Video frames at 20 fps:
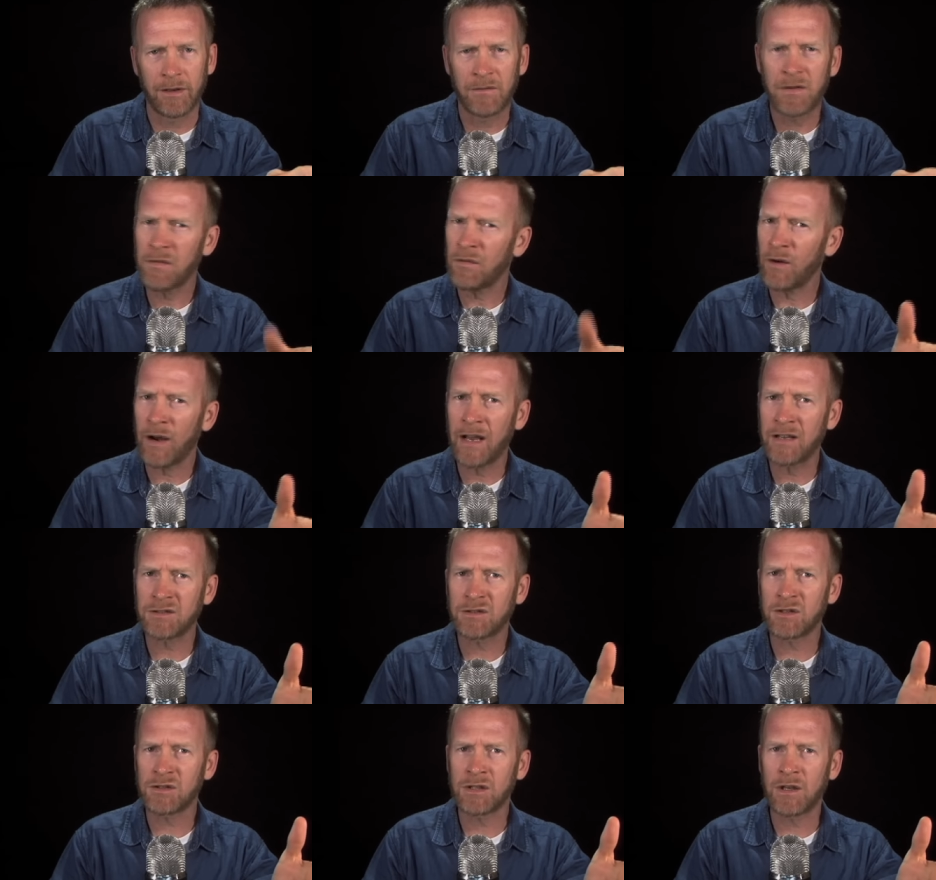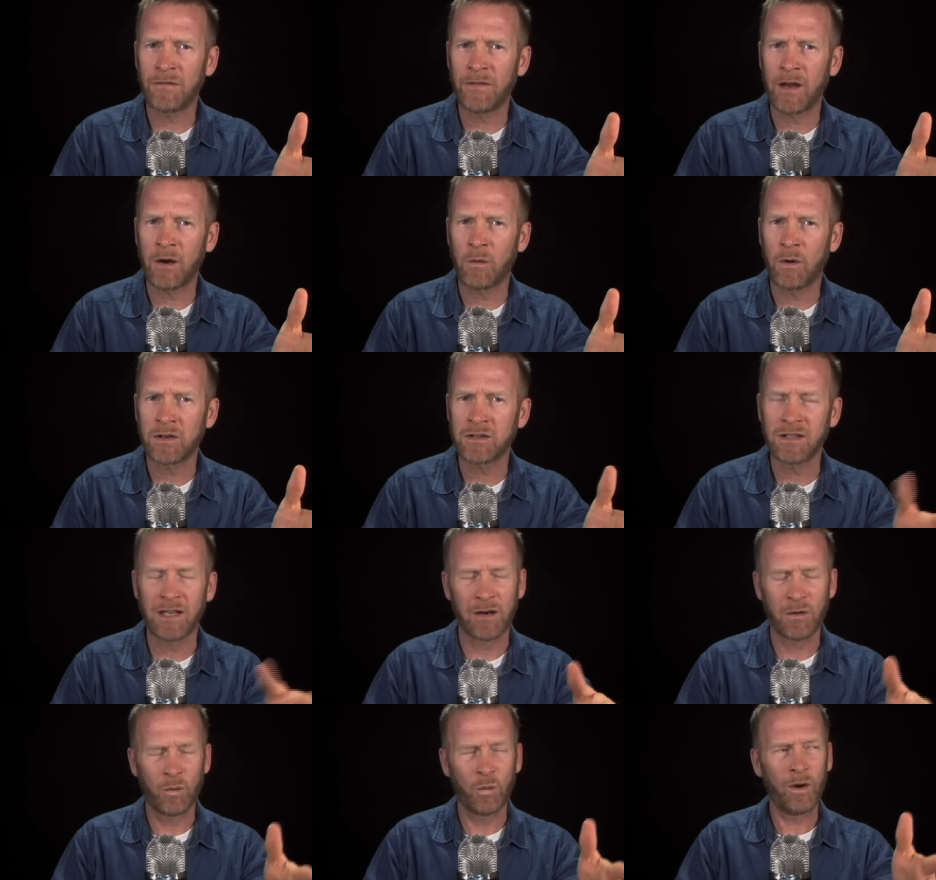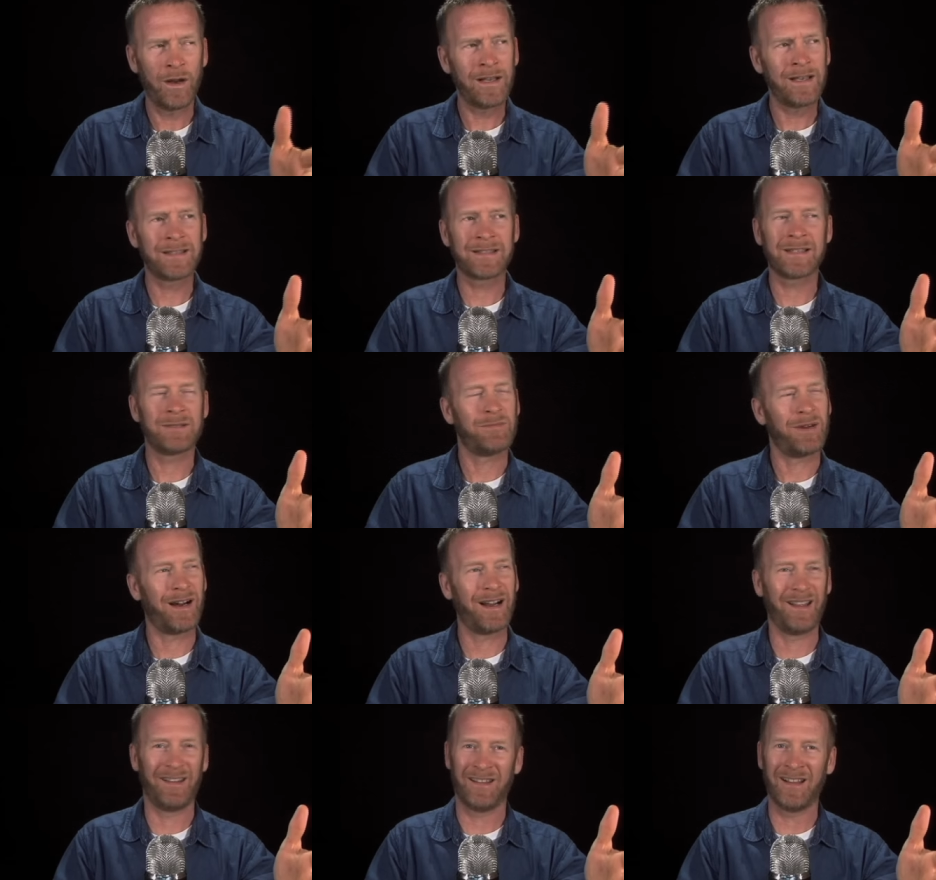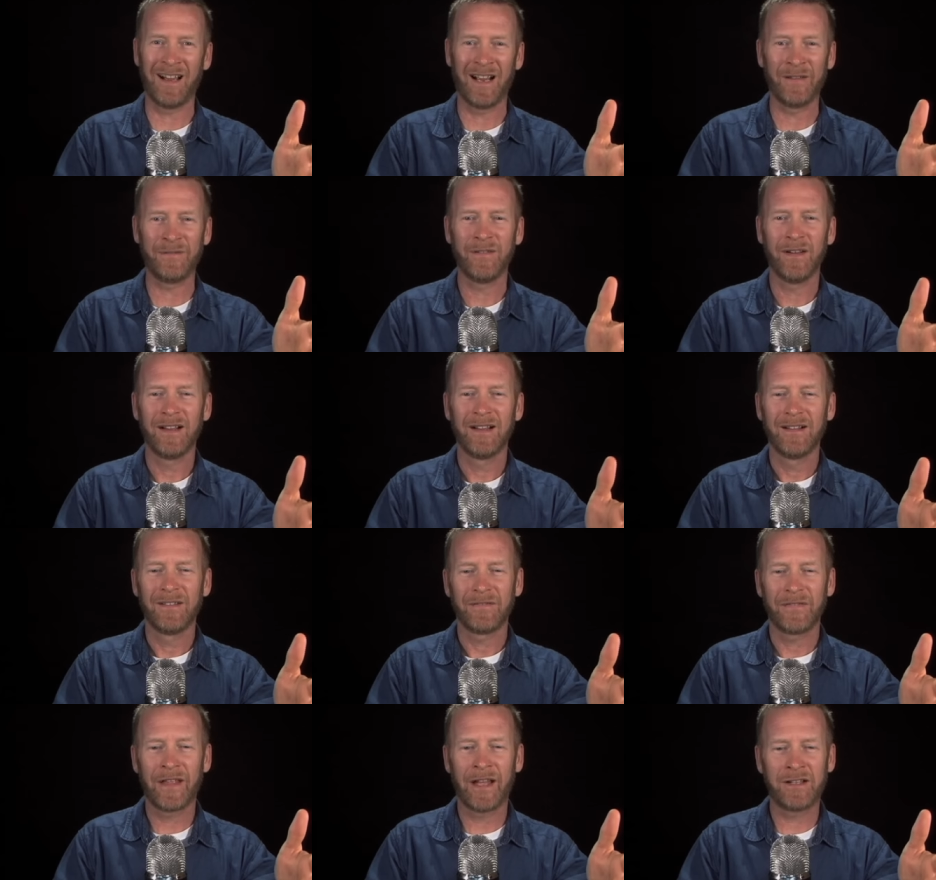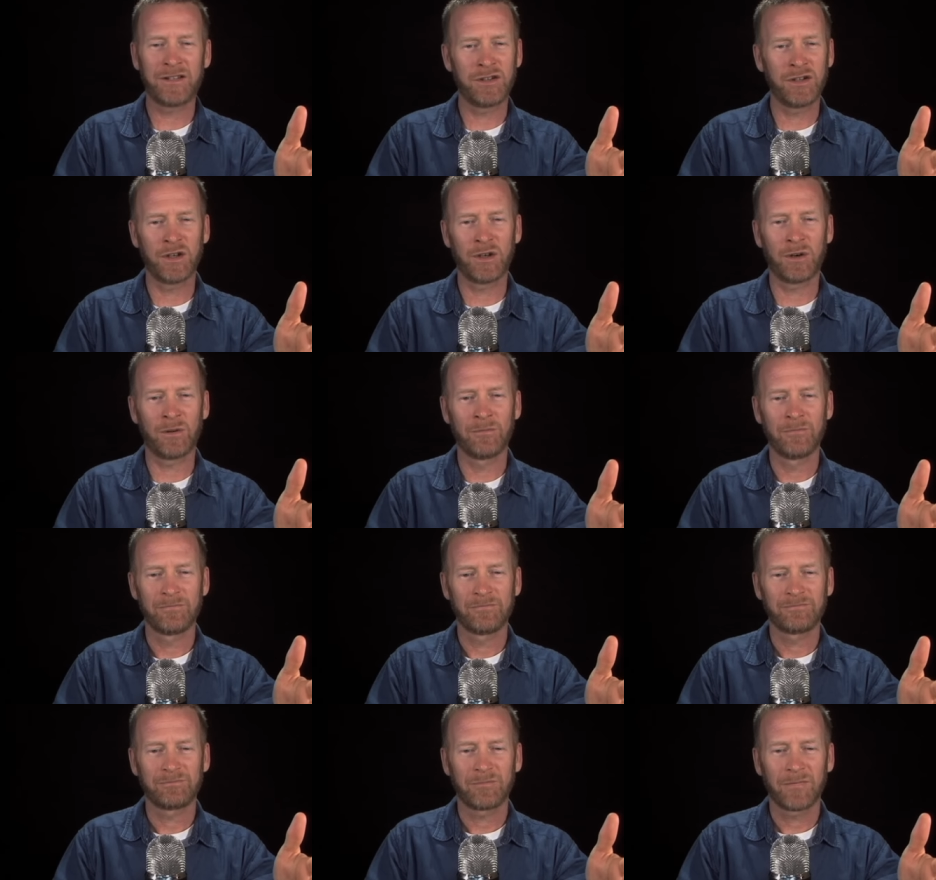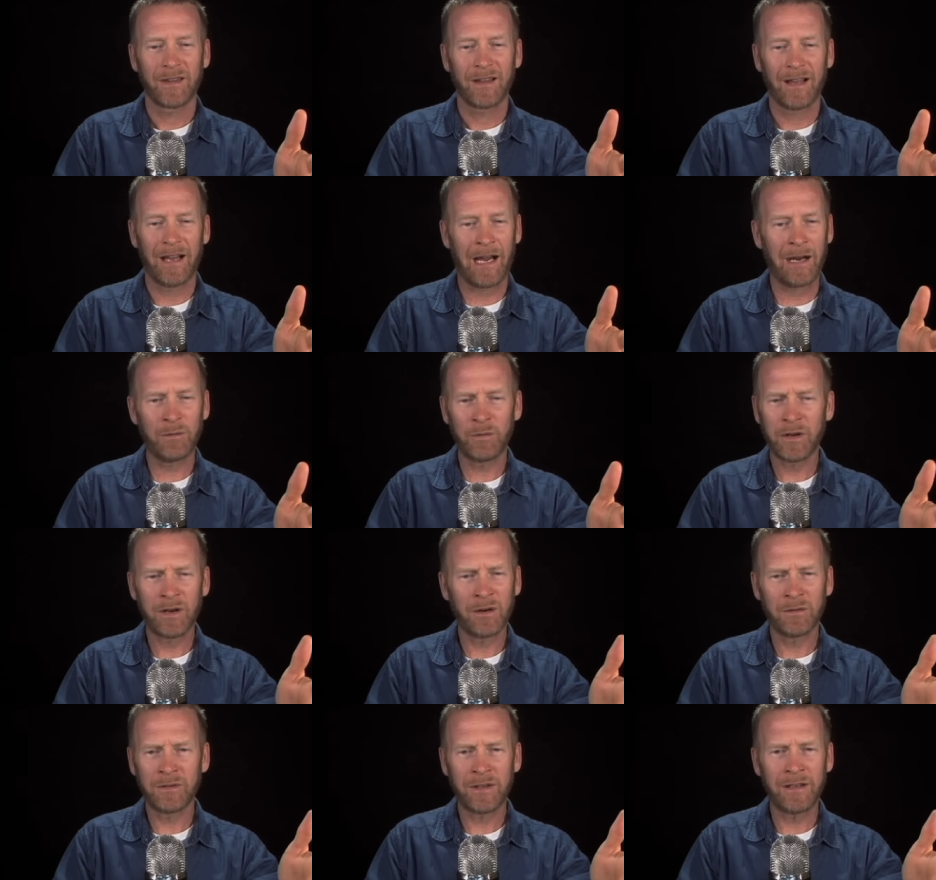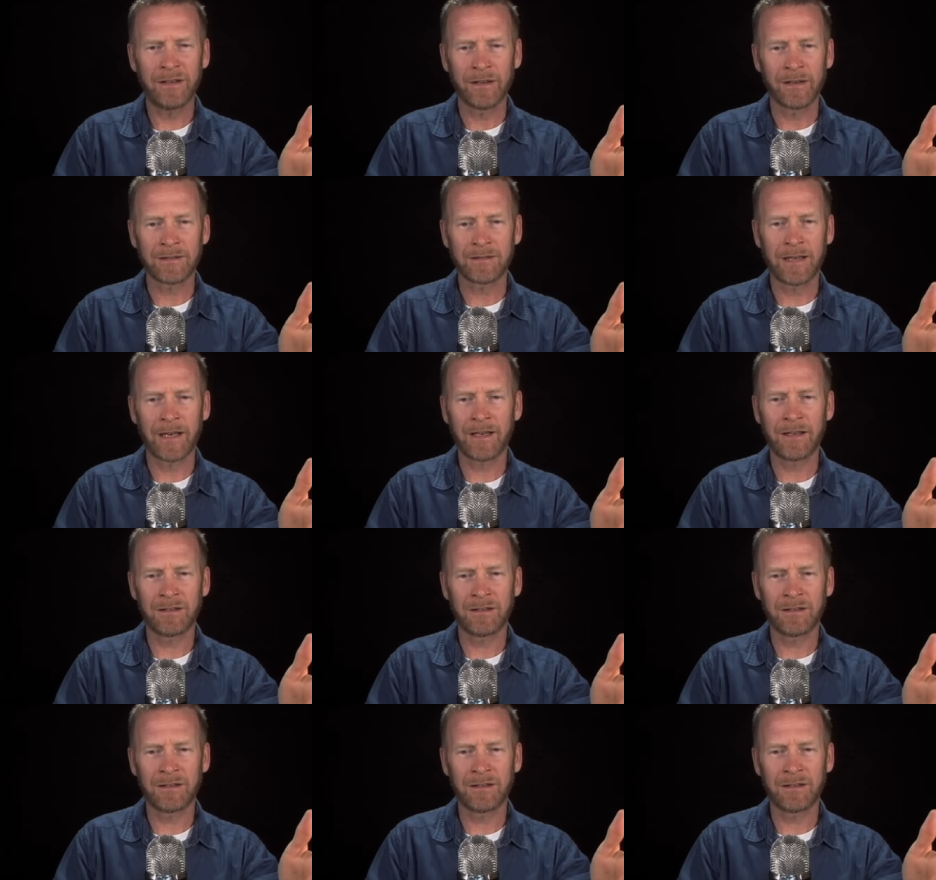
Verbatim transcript: Have you ever asked yourself that question? Like, what is in my life that, you know, I really don't need this. I